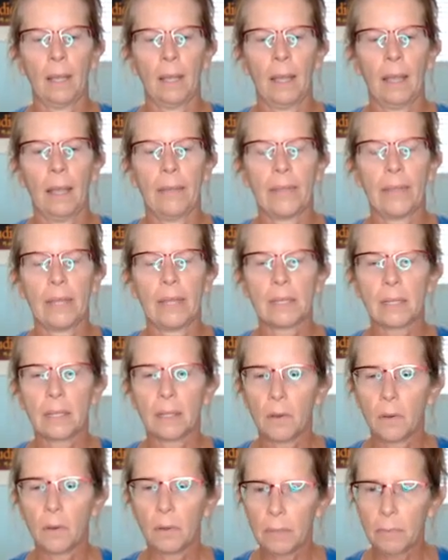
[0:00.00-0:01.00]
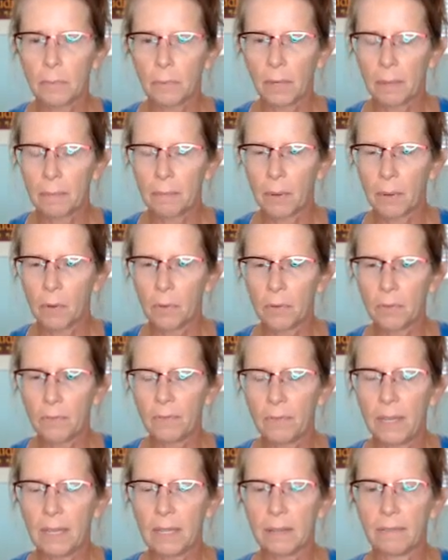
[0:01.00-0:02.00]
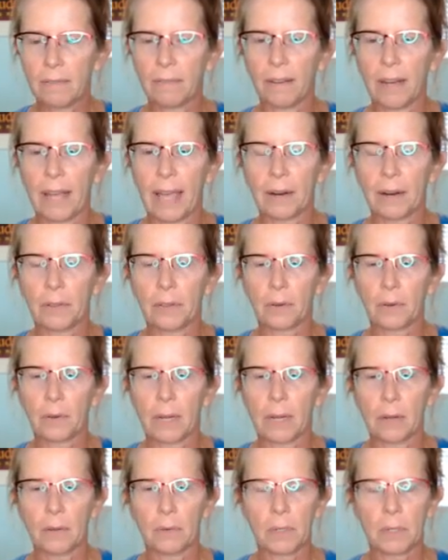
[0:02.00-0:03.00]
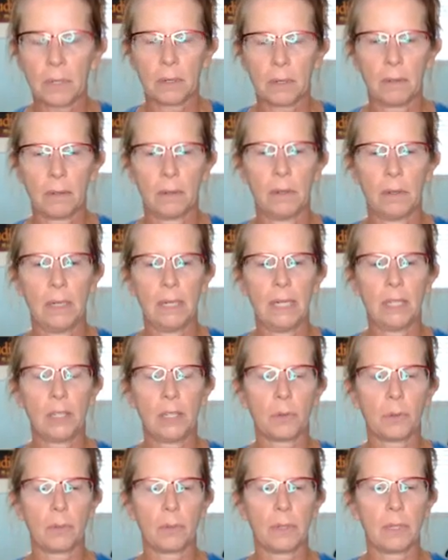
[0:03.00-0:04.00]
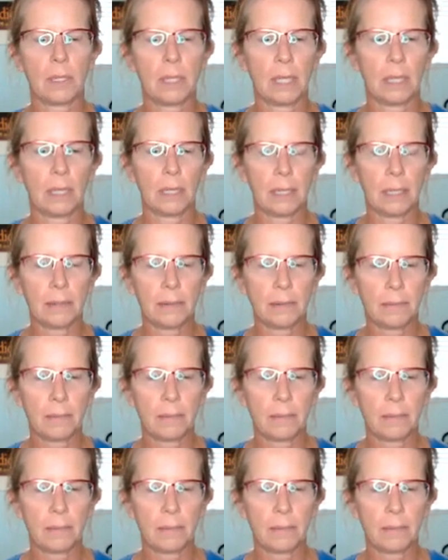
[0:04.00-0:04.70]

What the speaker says: And then slowly bring both feet flat on the ground, knees toward the ceiling.